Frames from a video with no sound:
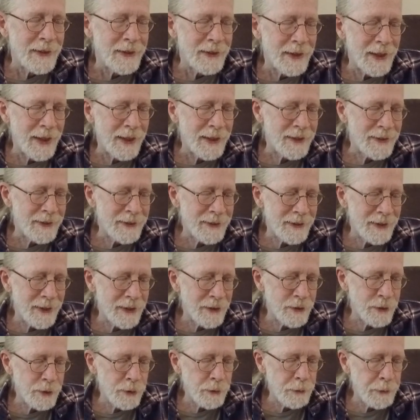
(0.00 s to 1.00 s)
That
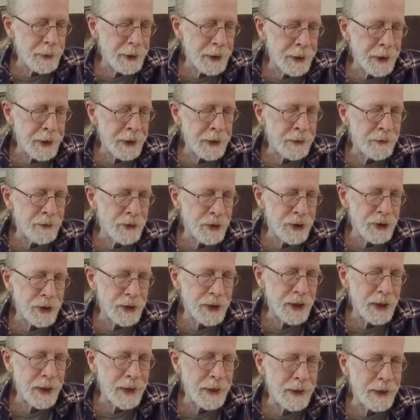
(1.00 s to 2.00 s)
essential meaning of
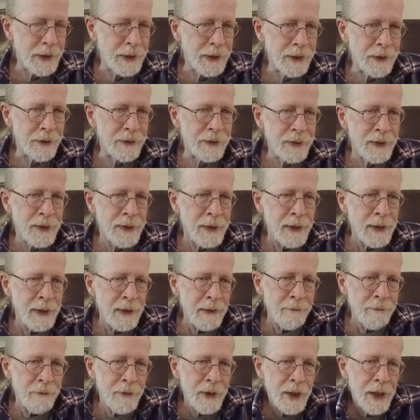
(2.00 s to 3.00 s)
shininess.
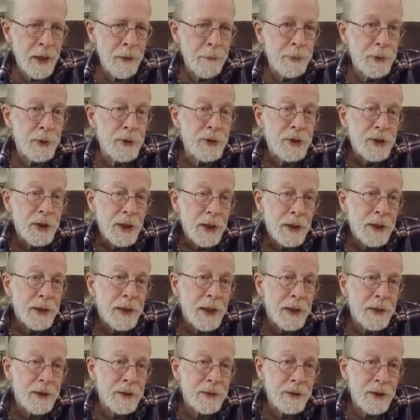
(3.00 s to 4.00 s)
Then I project
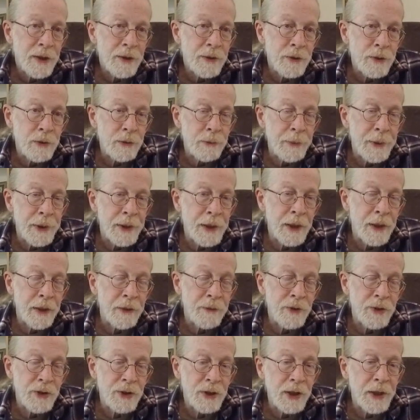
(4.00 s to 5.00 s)
that essential meaning
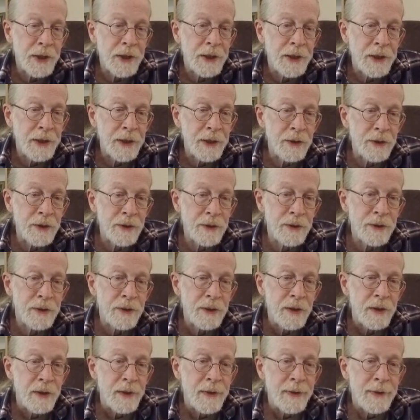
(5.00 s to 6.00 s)
of shininess
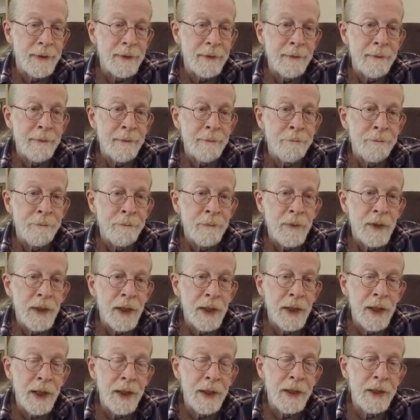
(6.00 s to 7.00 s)

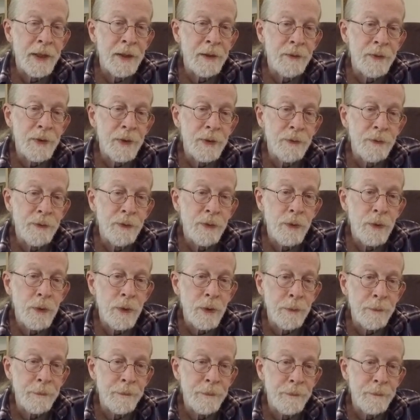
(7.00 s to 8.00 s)
and I give it
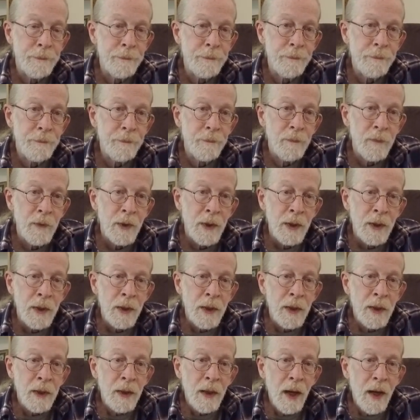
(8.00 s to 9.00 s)
form.
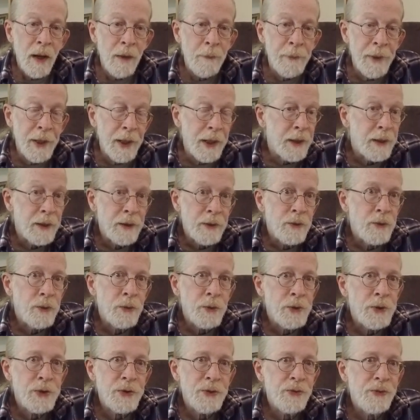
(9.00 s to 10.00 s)
I make it into
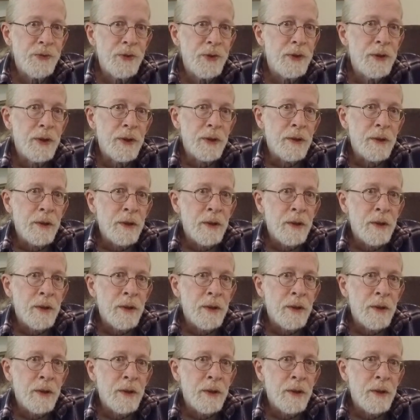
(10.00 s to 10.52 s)
a sphere